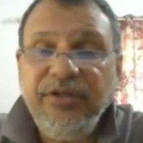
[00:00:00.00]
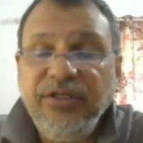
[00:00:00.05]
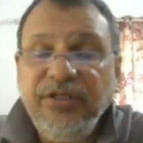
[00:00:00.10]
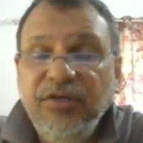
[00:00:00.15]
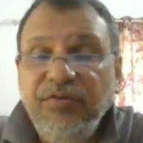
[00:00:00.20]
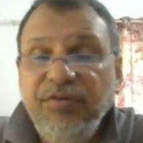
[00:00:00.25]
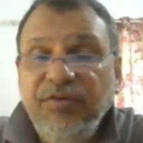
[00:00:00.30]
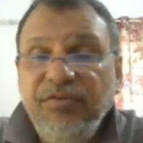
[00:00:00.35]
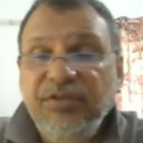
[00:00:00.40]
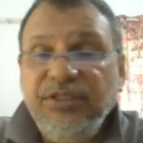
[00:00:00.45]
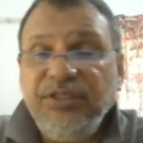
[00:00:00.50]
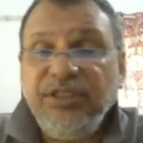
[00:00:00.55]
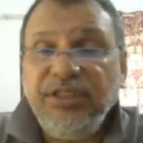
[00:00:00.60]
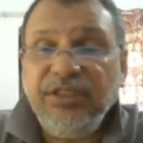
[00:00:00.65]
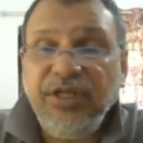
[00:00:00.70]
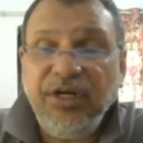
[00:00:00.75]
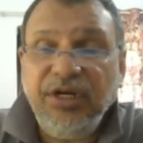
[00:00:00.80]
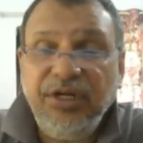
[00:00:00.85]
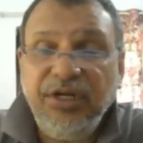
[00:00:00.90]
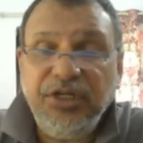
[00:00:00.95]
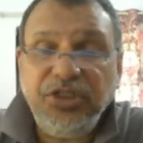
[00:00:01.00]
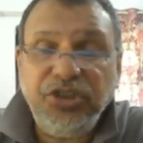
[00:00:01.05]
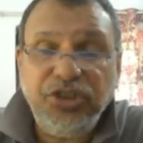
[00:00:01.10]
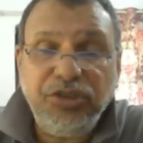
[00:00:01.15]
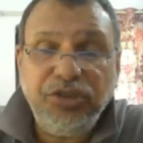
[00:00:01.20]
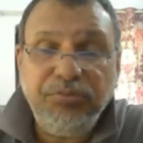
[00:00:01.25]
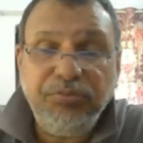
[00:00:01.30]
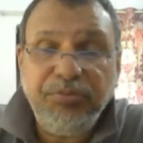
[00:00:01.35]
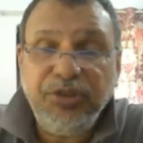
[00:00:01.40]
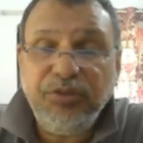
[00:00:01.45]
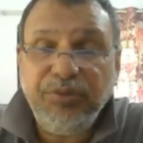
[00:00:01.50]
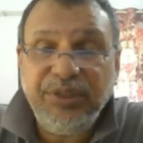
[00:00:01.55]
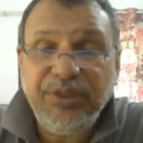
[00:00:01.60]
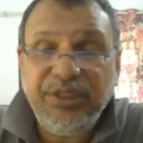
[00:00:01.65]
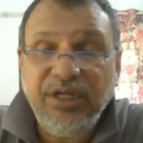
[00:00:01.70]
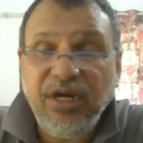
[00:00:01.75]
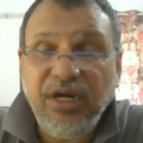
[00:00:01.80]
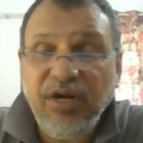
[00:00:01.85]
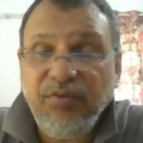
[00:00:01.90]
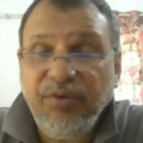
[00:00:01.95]
So we will see the relationship between
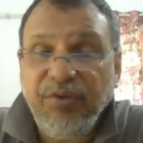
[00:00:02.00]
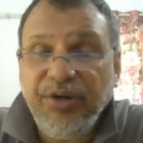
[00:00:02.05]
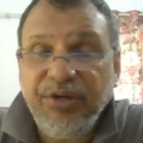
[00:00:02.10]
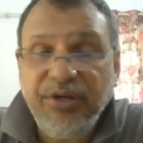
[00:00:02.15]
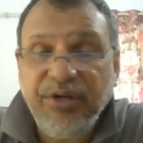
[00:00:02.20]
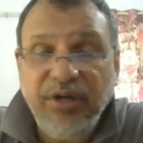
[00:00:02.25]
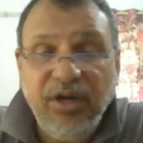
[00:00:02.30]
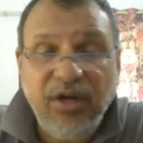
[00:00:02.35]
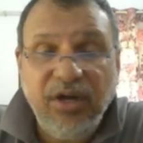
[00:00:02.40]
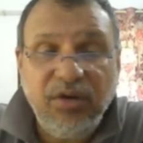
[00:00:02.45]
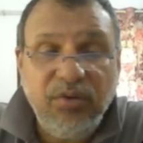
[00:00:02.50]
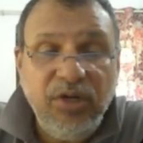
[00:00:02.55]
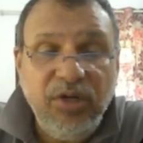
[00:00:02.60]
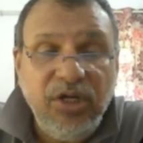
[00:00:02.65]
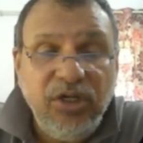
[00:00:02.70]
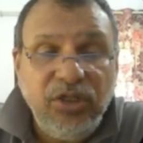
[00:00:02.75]
R1 and R.